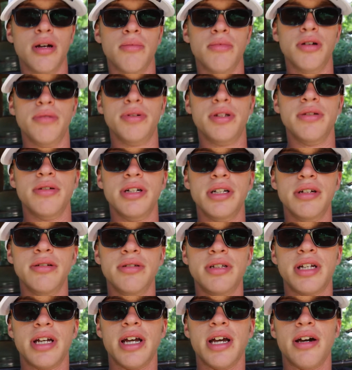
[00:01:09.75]
move to a new
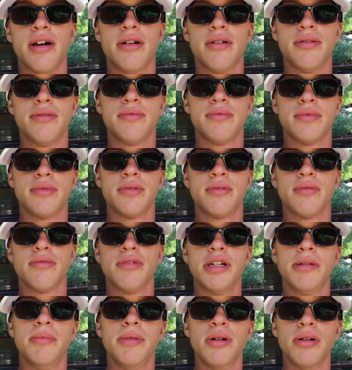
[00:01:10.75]
town,
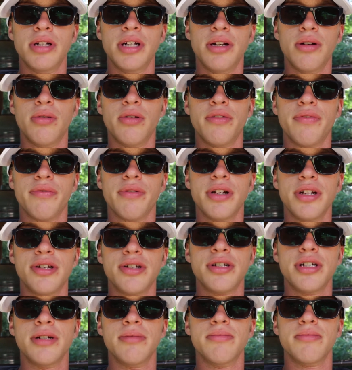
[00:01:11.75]
rebuild an old
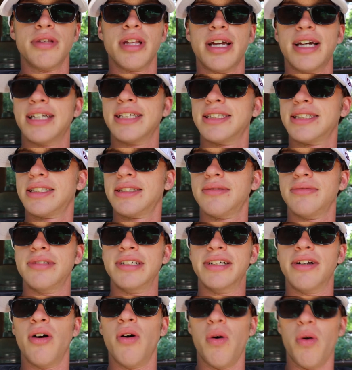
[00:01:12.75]
friendship that
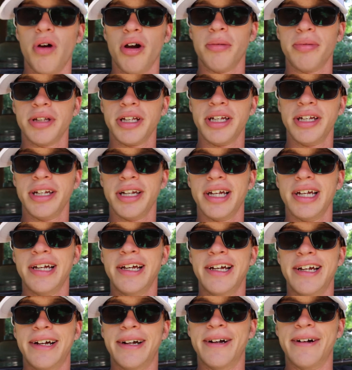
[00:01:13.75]
went horribly
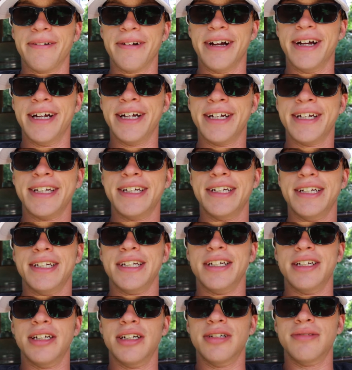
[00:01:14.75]
awry,
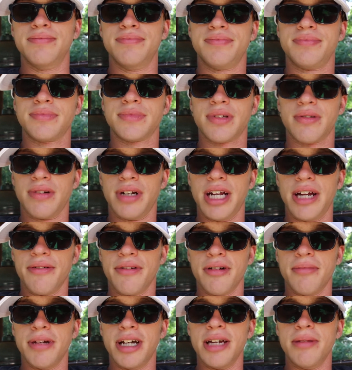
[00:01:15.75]

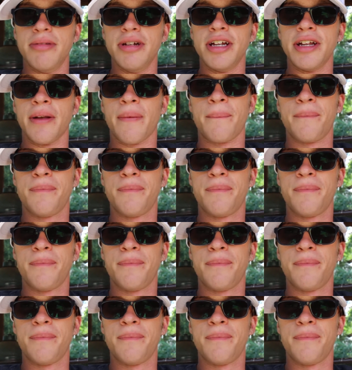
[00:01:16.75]
whatever it may be.